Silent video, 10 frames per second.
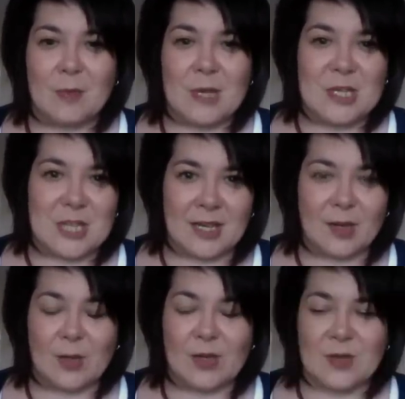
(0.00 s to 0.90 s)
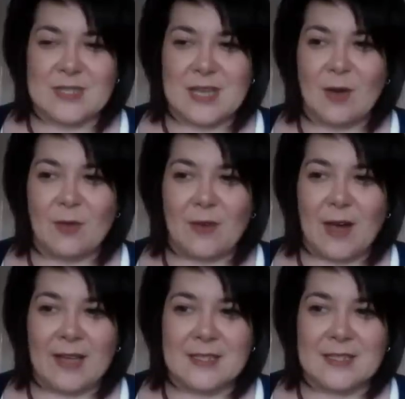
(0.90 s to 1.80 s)
Be gentle with yourself.
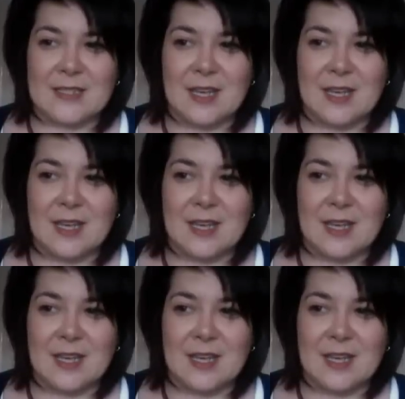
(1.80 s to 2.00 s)
And